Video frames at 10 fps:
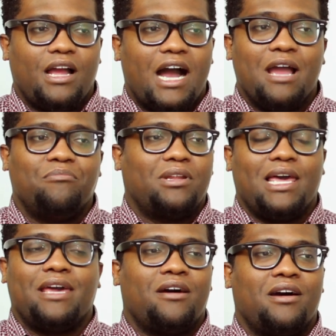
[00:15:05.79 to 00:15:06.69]
I
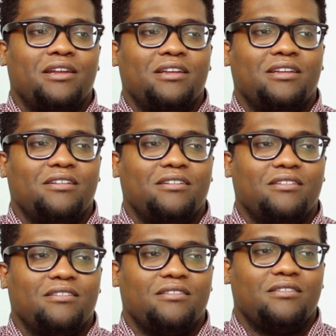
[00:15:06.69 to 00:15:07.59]
plan on
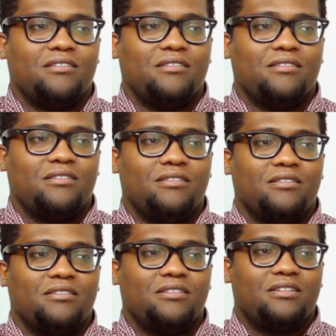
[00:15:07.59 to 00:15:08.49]

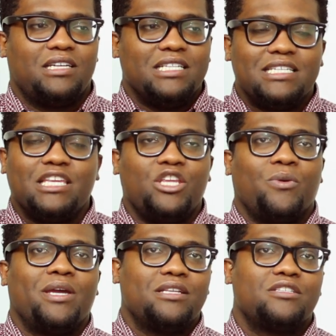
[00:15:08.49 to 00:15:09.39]

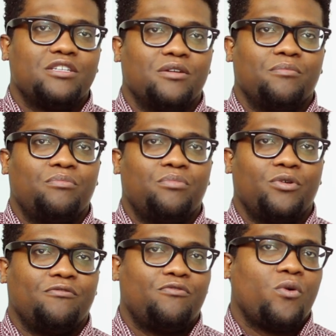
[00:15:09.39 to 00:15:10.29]
continuing to
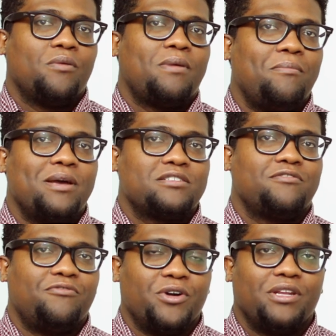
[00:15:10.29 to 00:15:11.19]
put forward my best
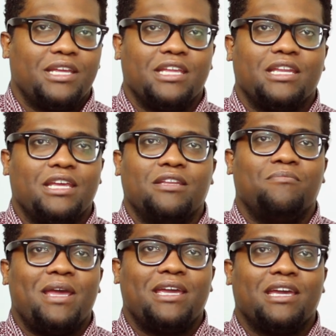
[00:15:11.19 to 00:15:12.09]
foot in
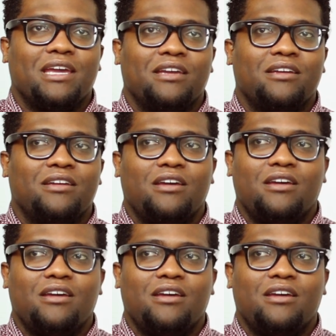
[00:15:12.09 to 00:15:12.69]
making